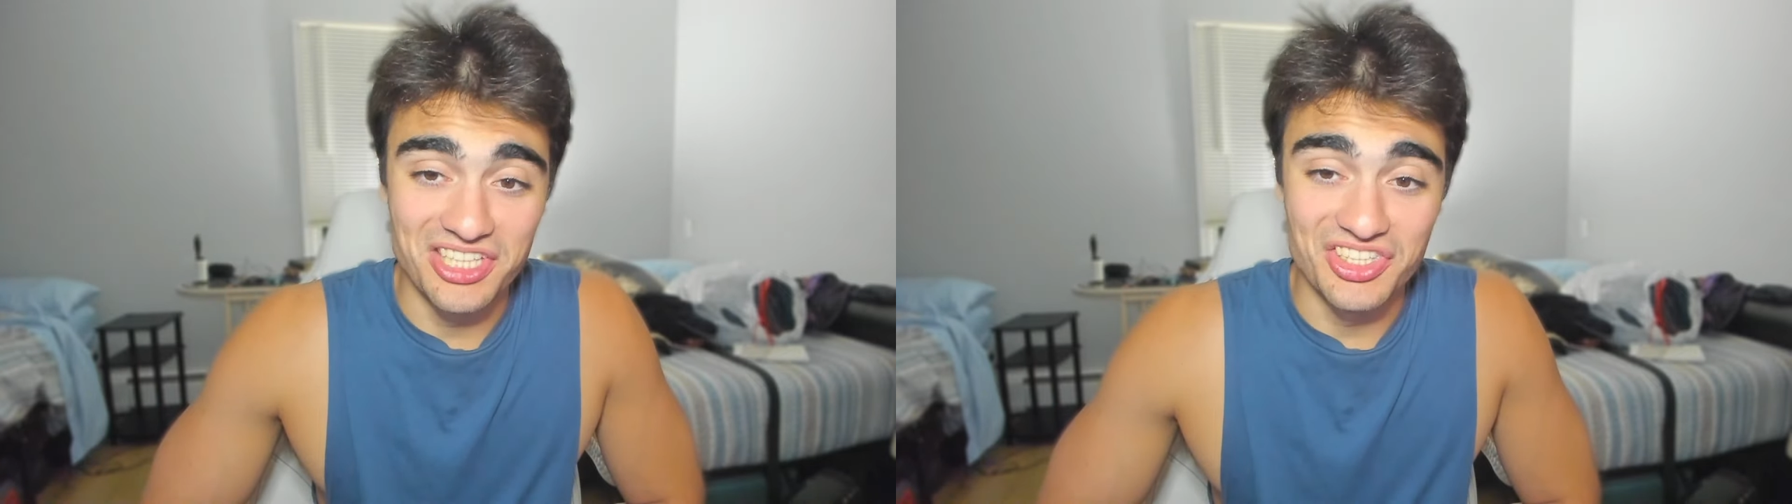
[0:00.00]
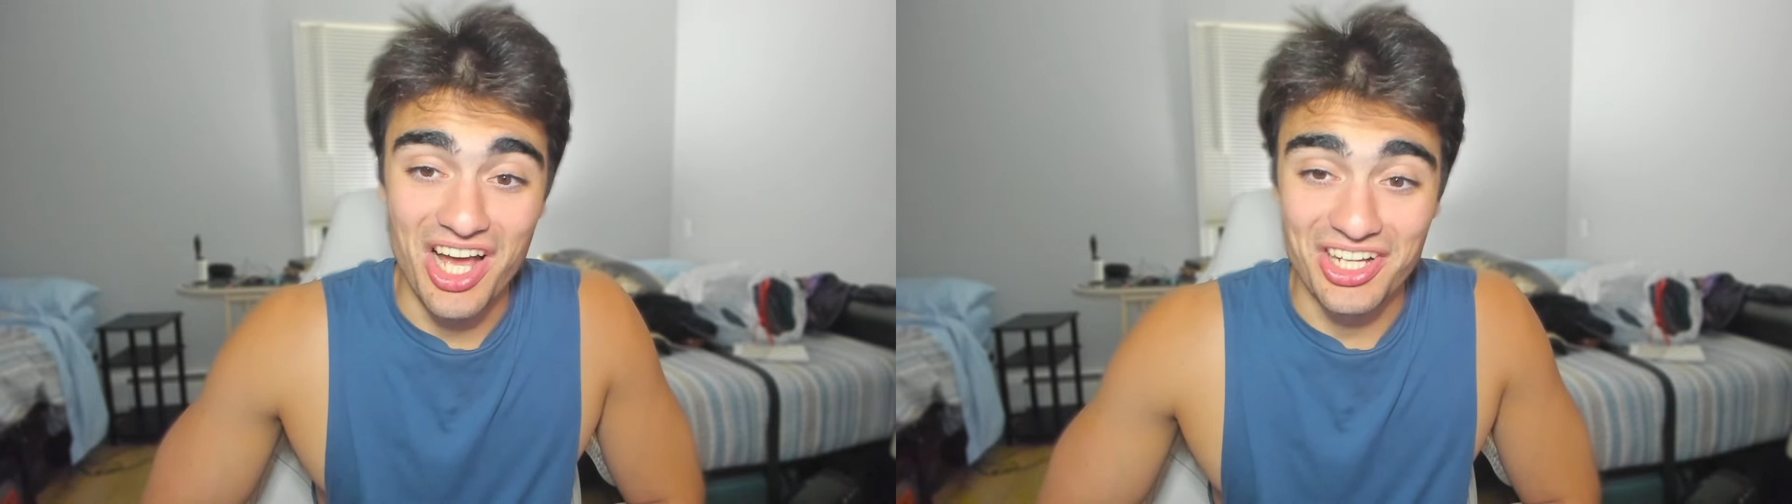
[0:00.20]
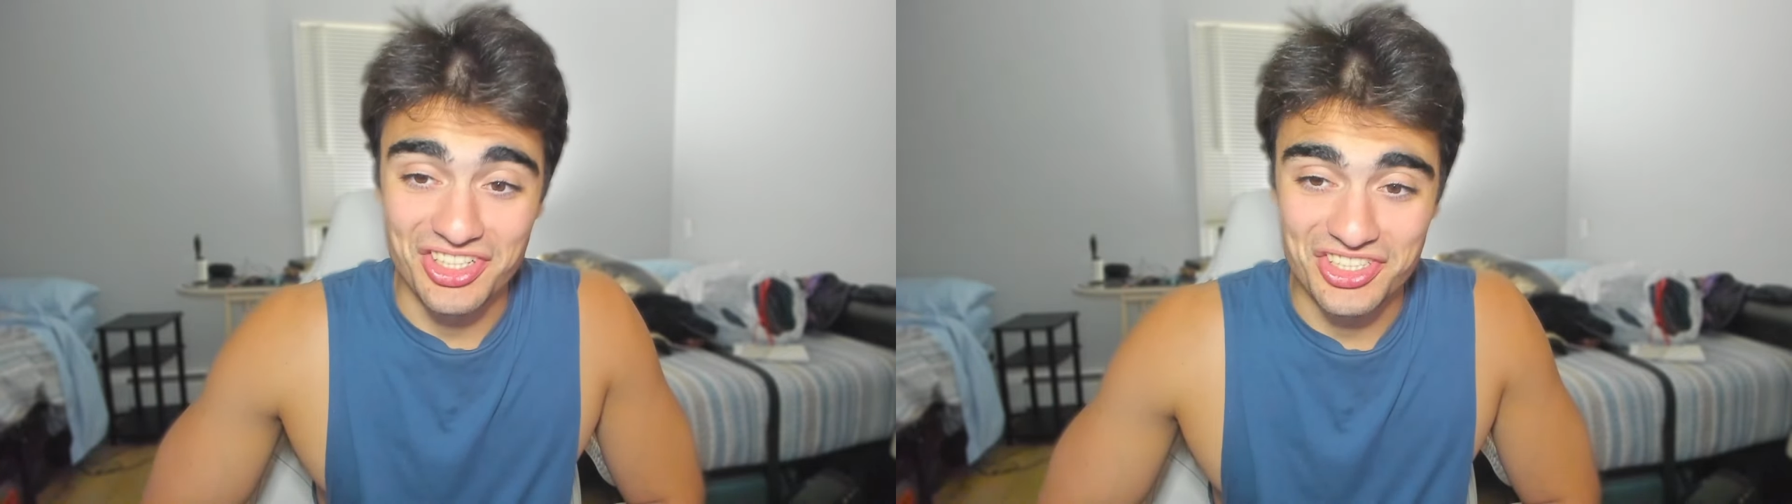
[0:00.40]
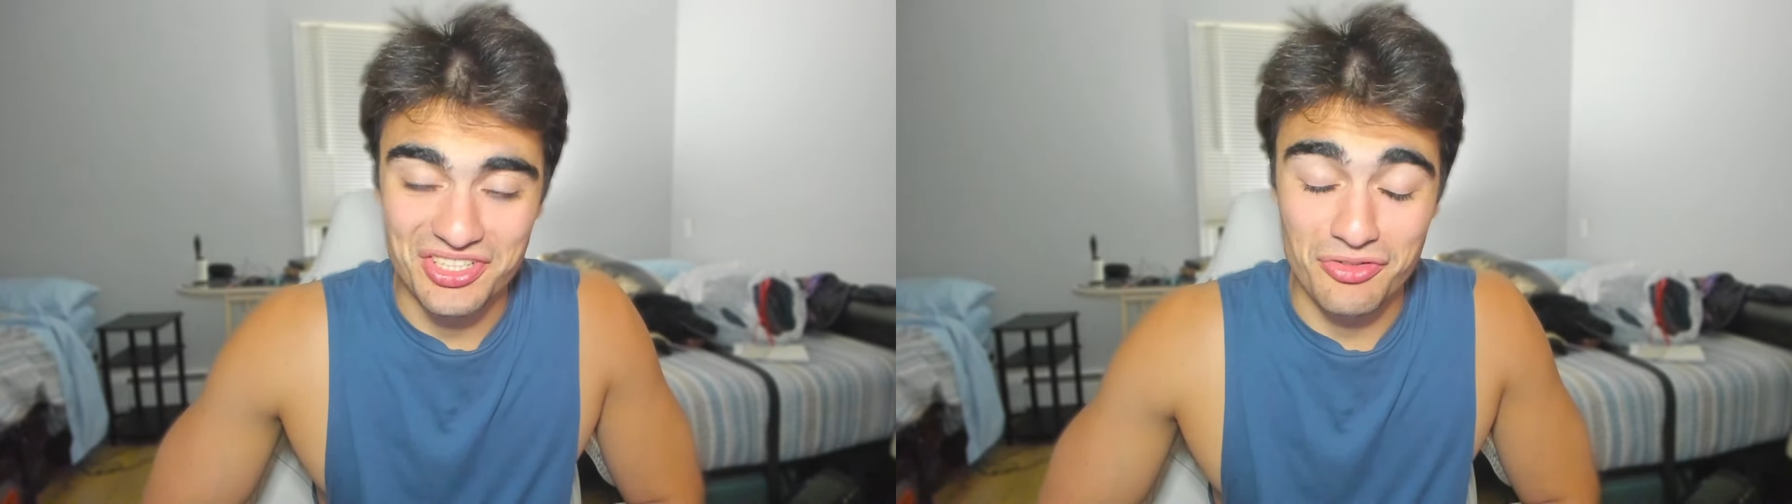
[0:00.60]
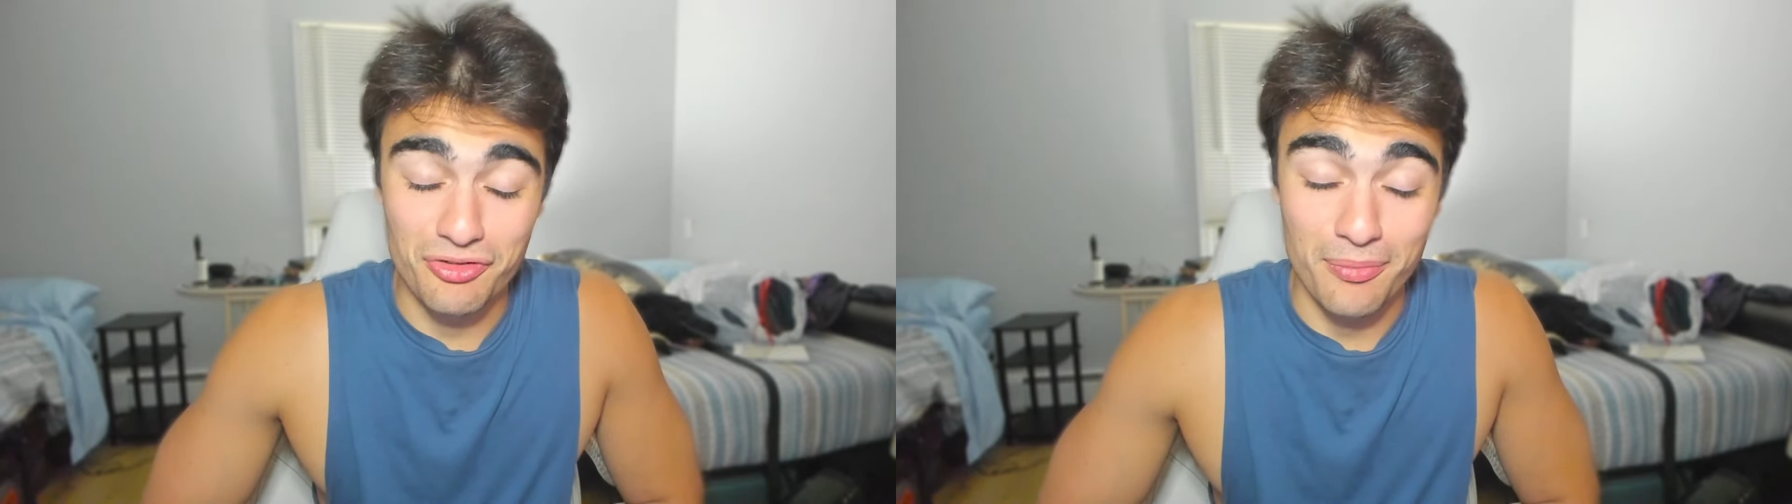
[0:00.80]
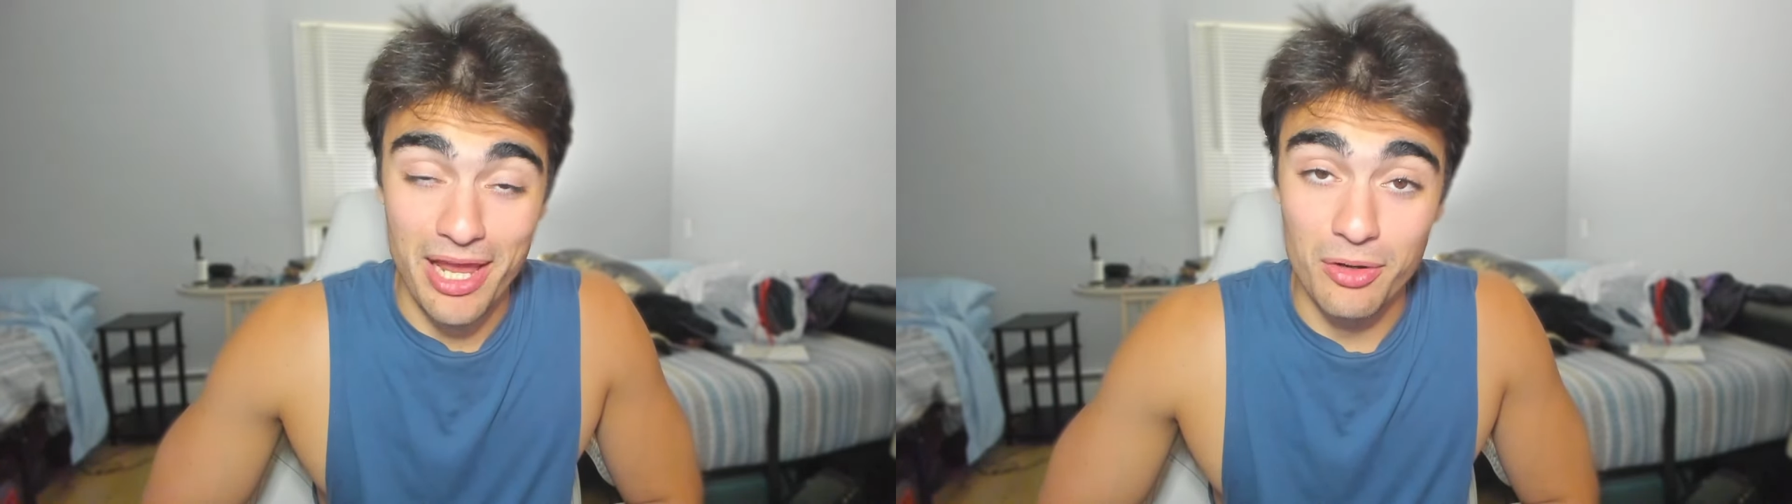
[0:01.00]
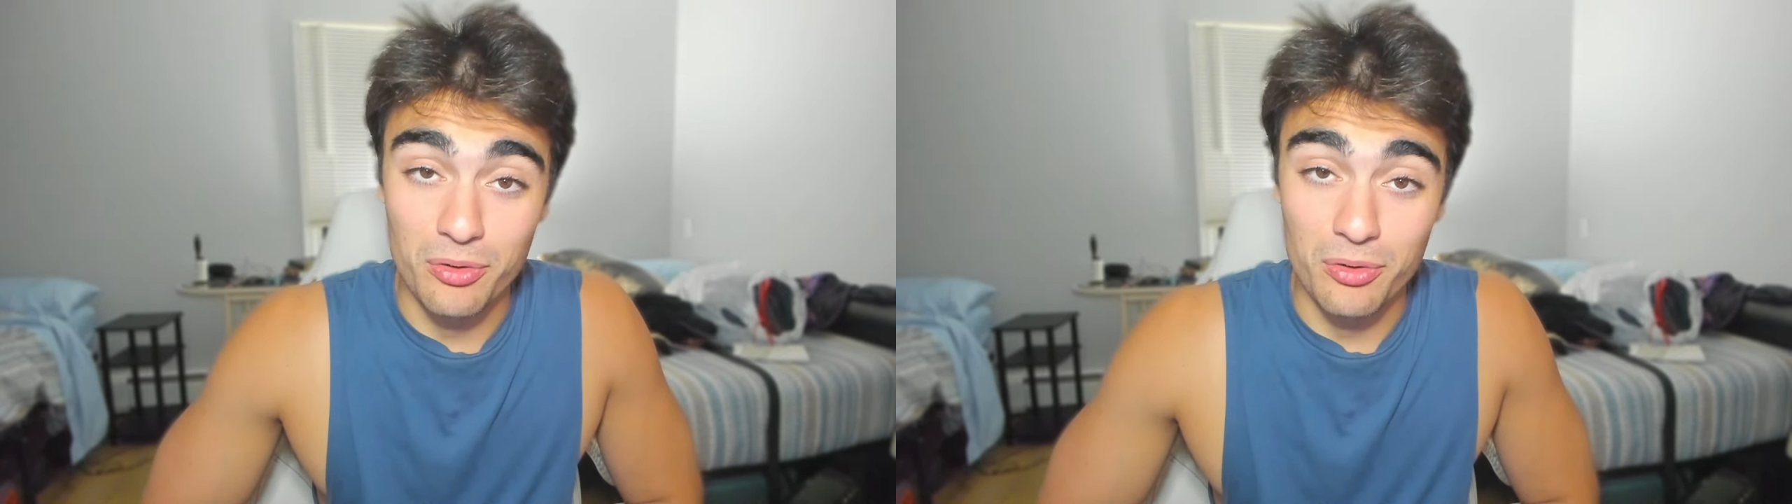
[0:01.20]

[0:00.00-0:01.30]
dust from my